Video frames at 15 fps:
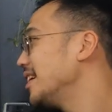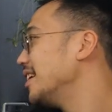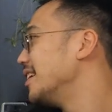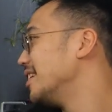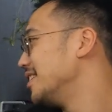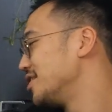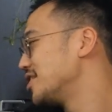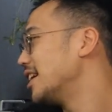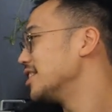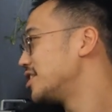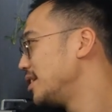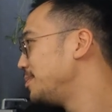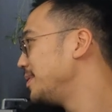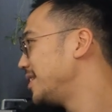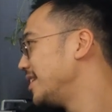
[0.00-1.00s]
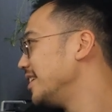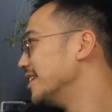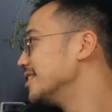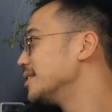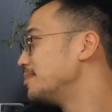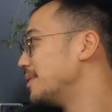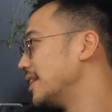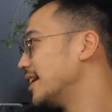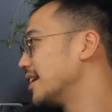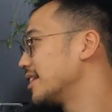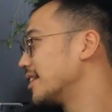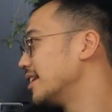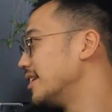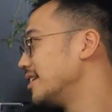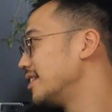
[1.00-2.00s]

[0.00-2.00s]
Yeah, and ChatGPT is a bit like that.